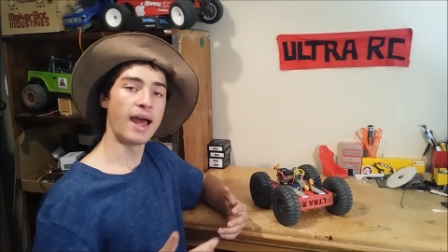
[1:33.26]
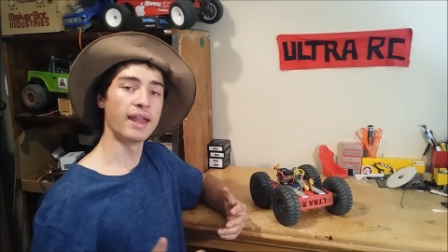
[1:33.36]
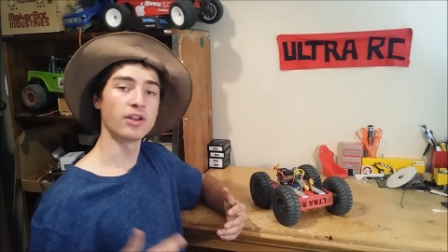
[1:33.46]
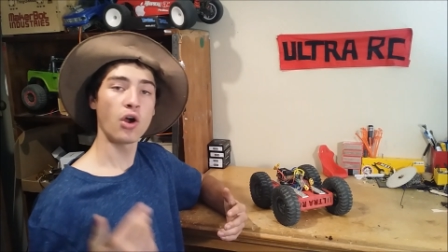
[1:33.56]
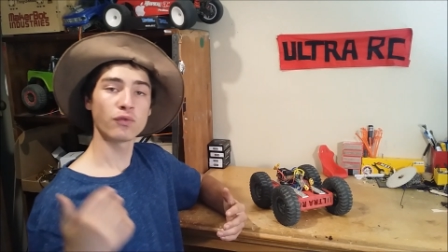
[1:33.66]

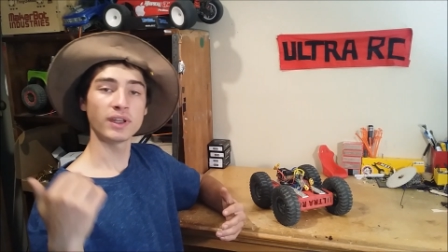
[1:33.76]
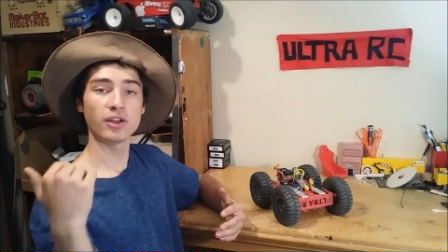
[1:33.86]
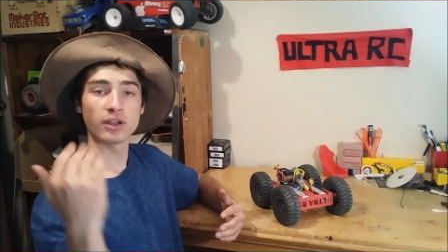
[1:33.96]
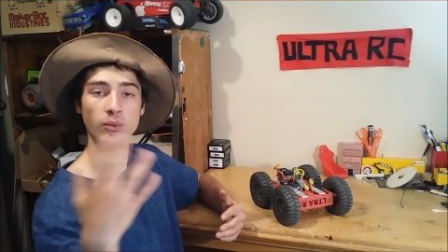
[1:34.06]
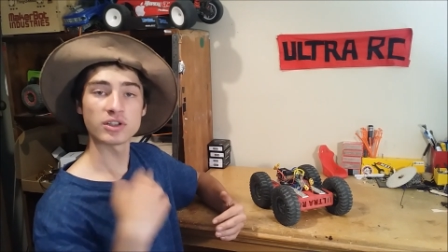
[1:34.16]
and hopefully
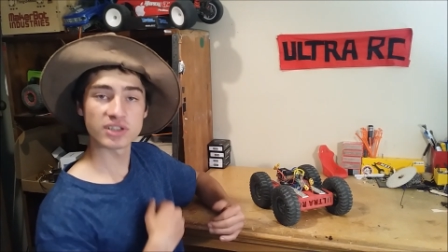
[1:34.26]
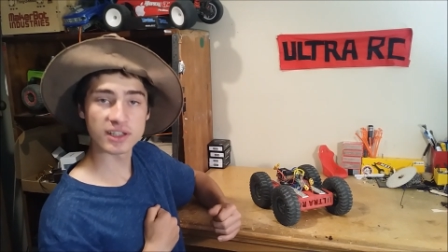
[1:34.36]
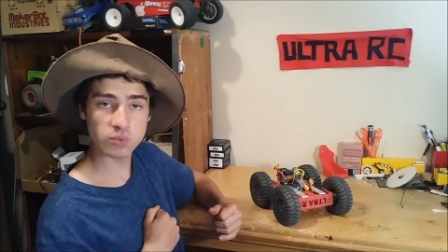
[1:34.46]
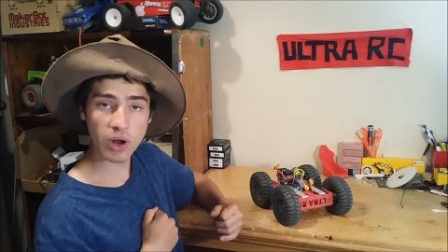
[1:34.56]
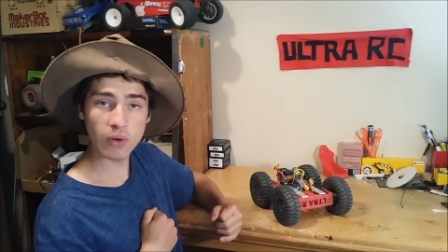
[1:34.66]
you're going to watch
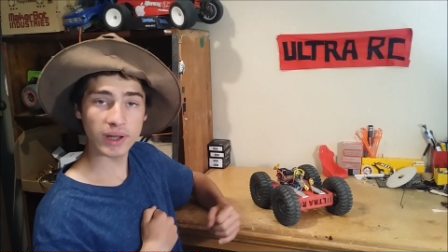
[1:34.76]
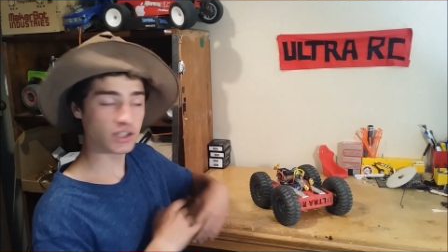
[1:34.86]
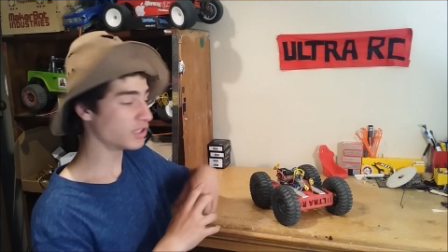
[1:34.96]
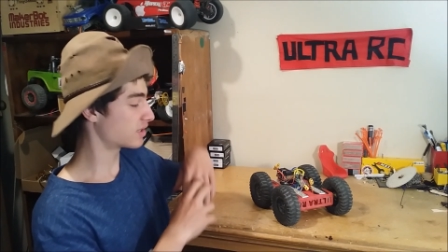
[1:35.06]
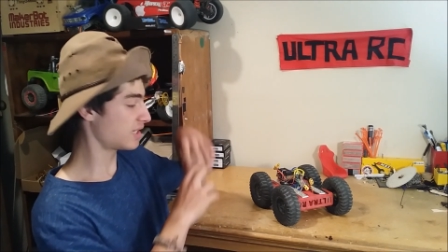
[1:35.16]
that as well and
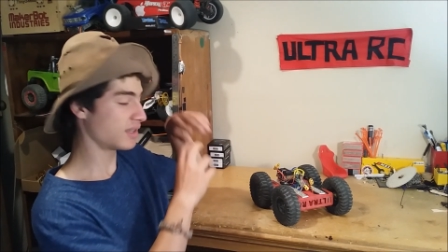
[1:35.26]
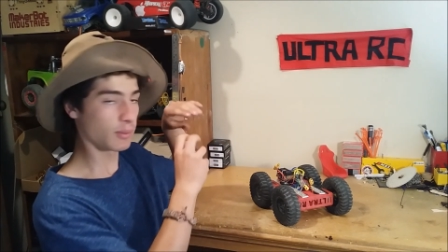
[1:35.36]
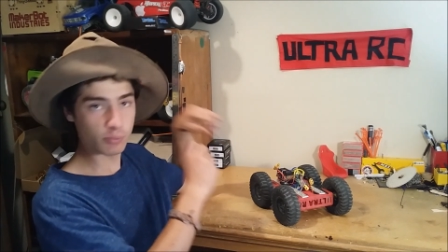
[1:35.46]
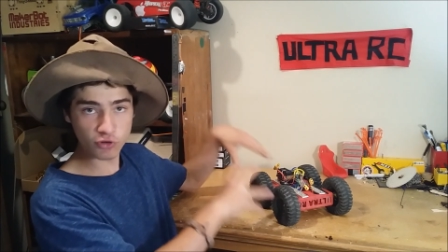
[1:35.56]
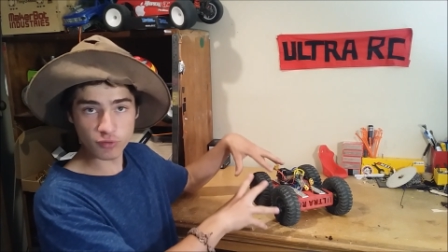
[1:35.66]
you're going to see the
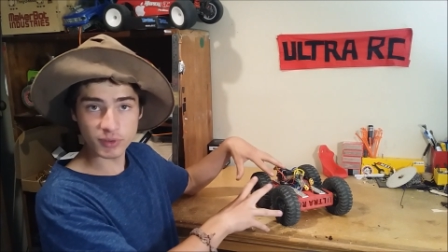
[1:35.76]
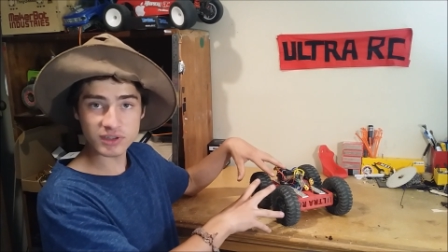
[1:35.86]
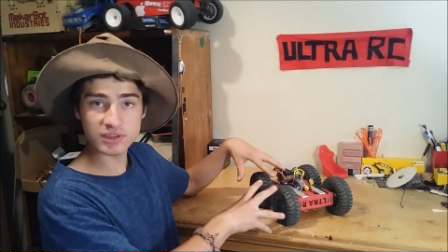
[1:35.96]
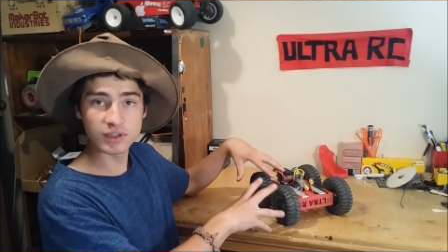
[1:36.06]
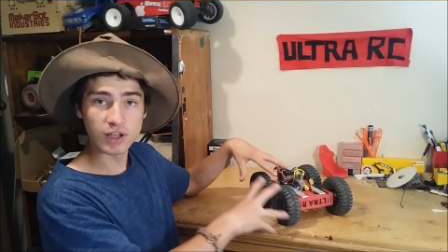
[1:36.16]

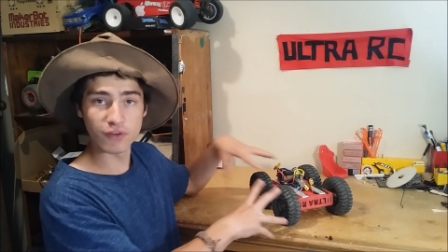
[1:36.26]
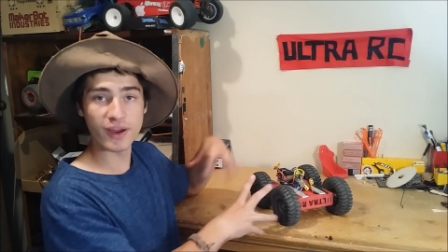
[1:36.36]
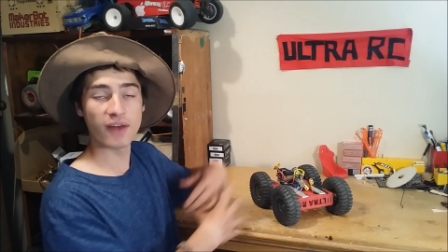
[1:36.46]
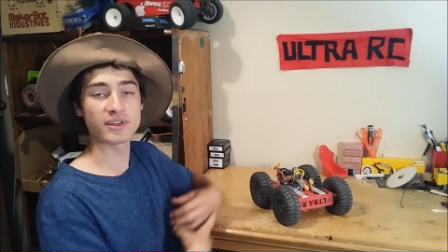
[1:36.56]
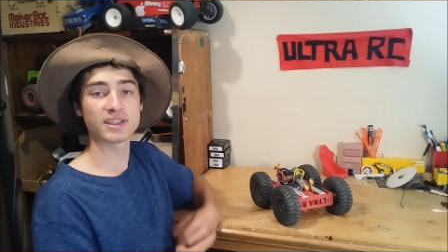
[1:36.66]
improvements of
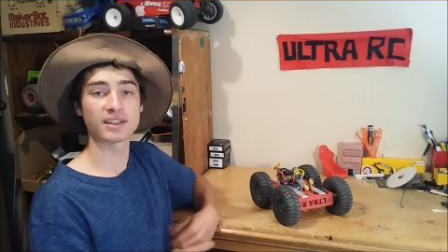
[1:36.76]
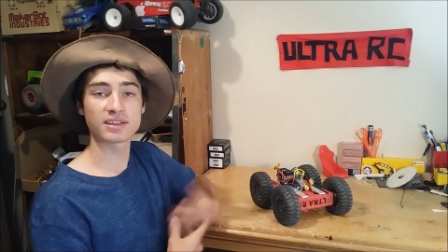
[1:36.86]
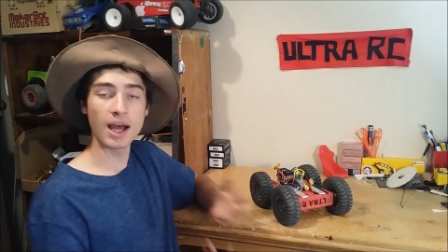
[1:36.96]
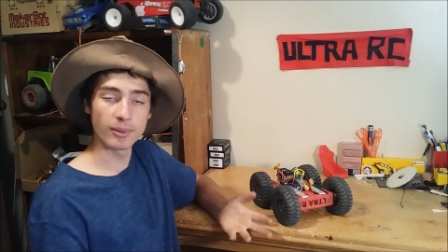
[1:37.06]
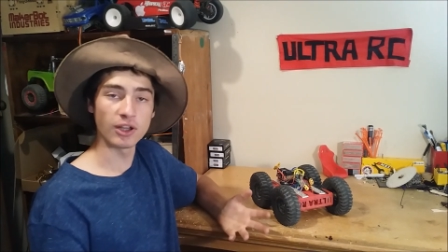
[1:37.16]
how this thing's
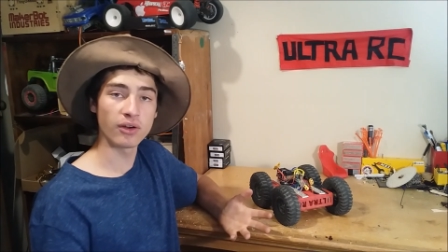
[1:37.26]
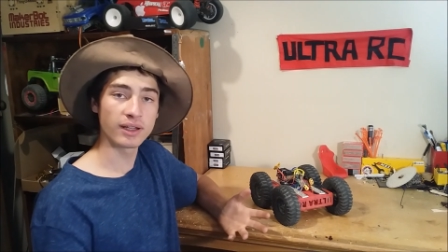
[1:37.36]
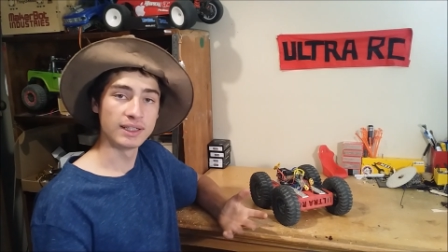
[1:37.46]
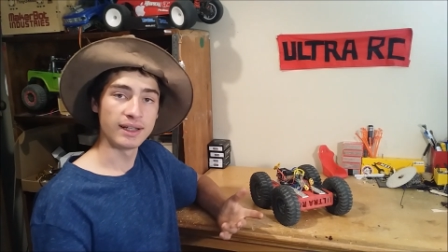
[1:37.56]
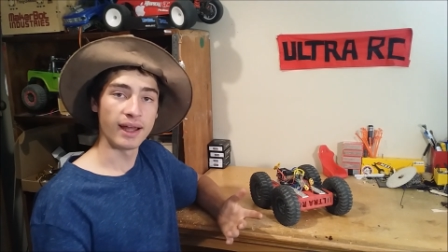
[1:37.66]
come
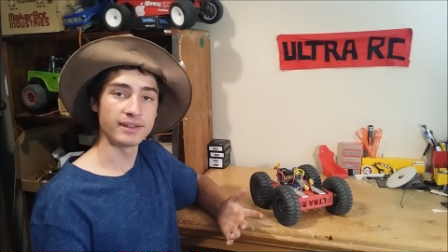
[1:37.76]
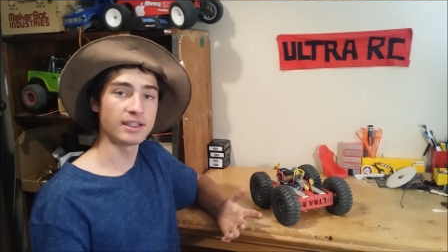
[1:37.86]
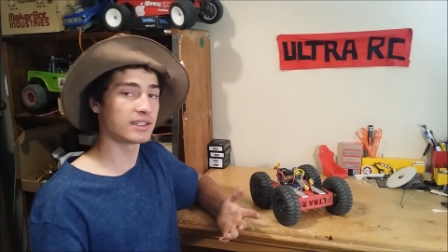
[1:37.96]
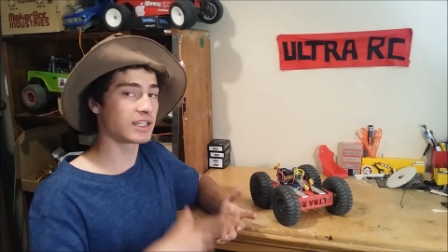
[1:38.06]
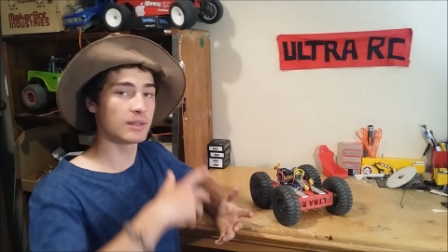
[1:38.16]
along
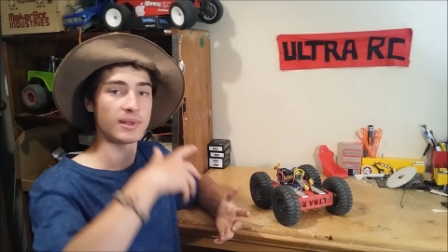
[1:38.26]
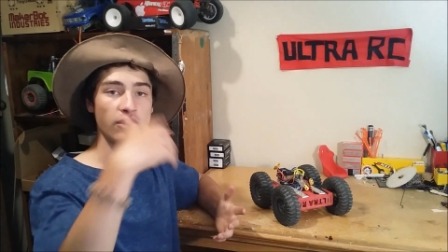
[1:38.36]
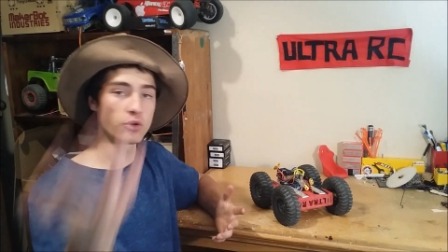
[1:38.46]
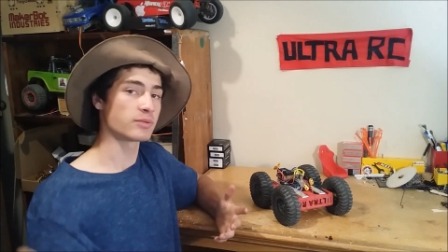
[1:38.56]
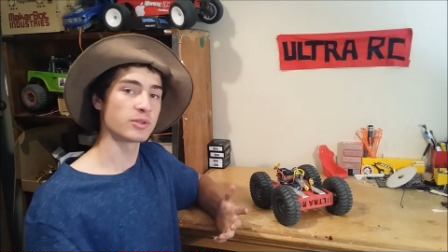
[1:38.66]
until it's going to be
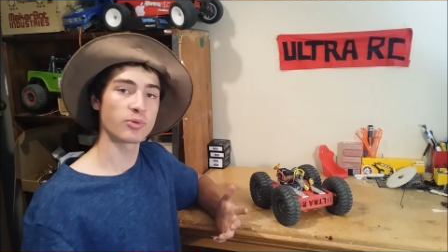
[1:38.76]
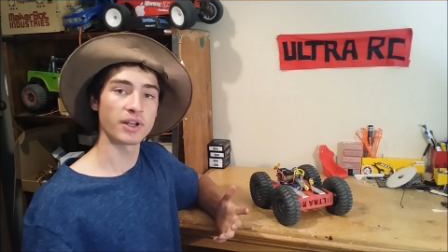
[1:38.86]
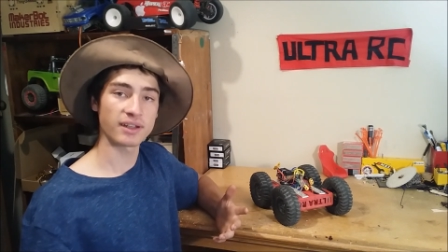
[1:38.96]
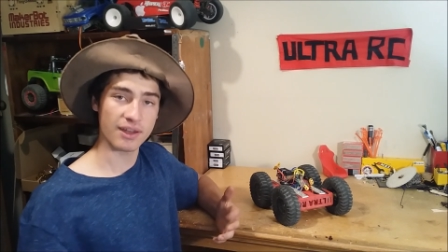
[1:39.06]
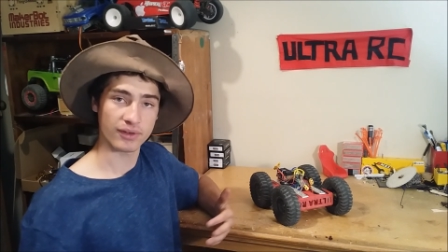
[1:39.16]
the awesomest
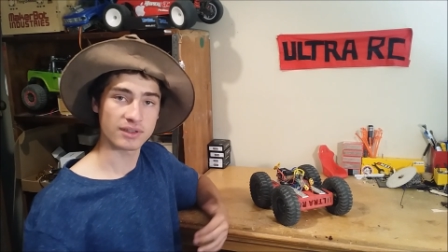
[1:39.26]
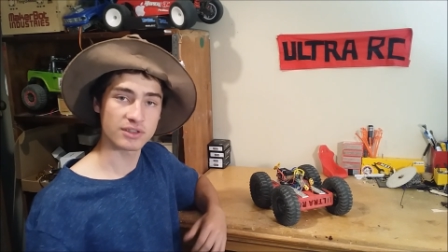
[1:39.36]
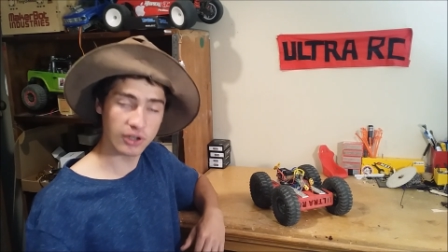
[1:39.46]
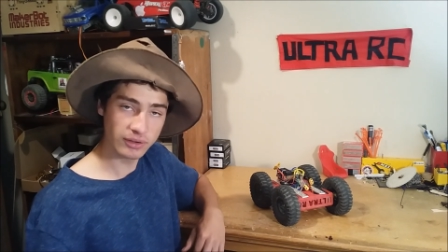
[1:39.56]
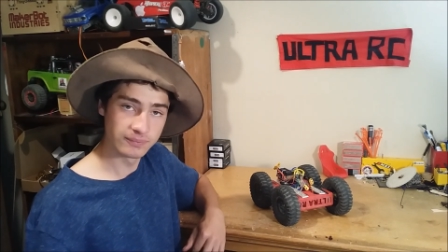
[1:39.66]
product ever.
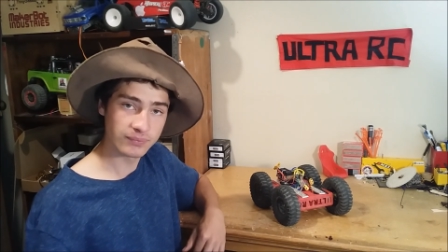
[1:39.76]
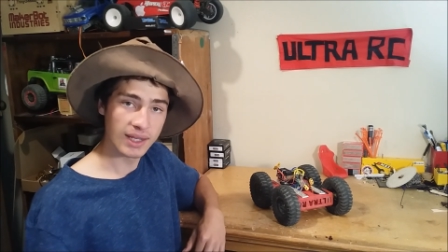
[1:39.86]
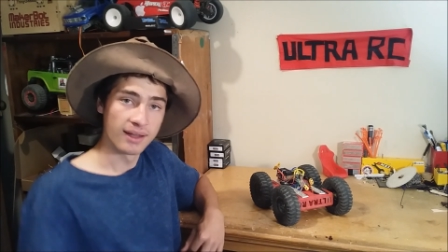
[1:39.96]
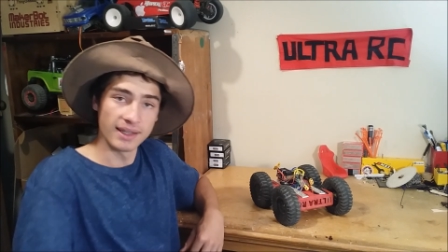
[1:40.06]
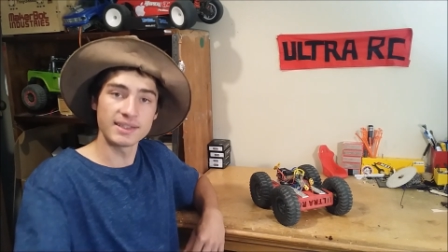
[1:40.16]
So,
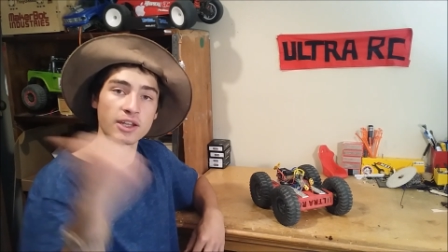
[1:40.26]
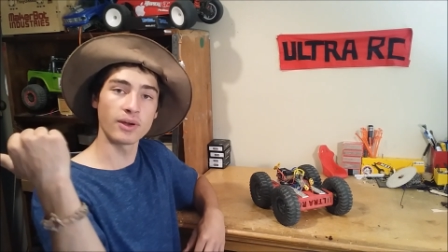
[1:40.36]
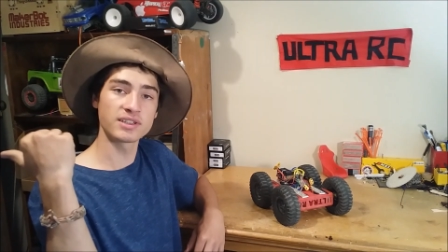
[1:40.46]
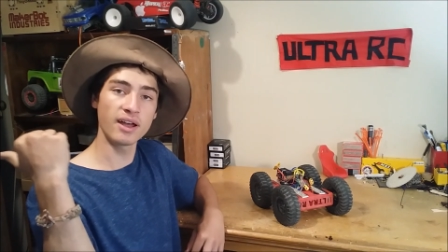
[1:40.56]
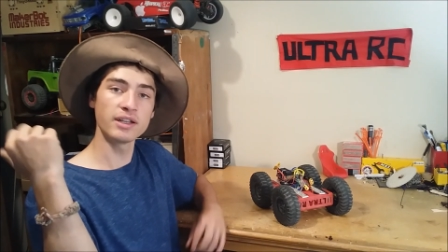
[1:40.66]
let's take
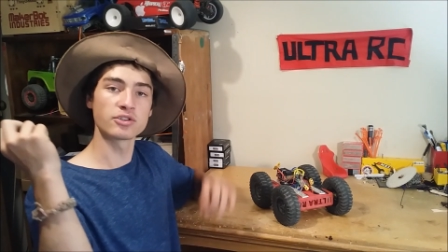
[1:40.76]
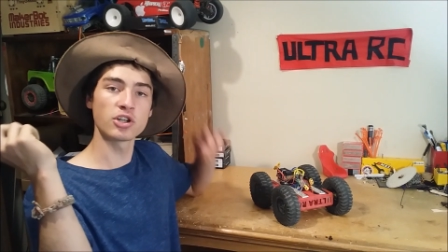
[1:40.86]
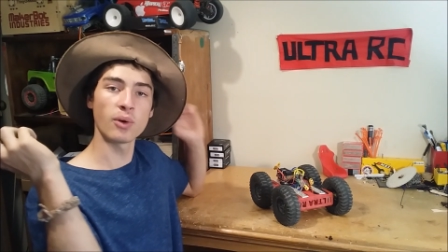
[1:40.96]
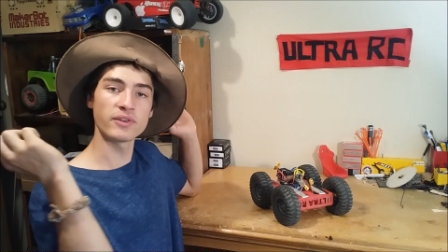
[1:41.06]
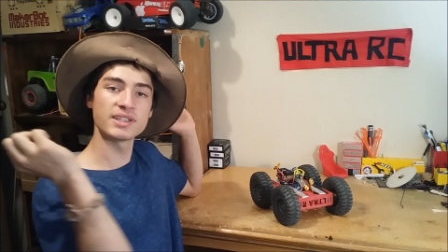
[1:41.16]
you outside and I'll
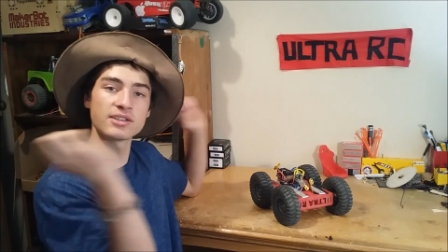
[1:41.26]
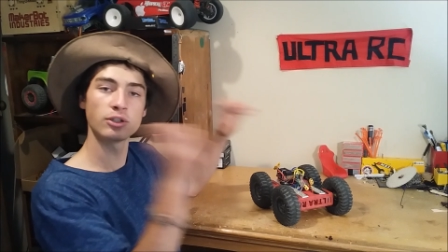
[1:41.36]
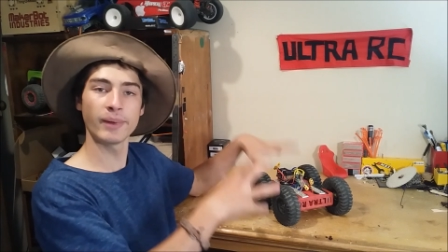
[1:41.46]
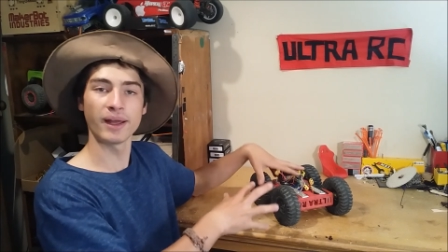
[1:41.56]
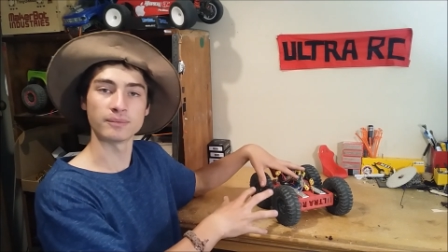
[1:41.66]
show you what this thing's
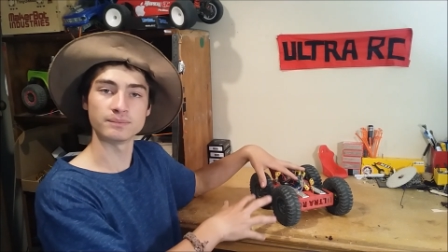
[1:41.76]
all about.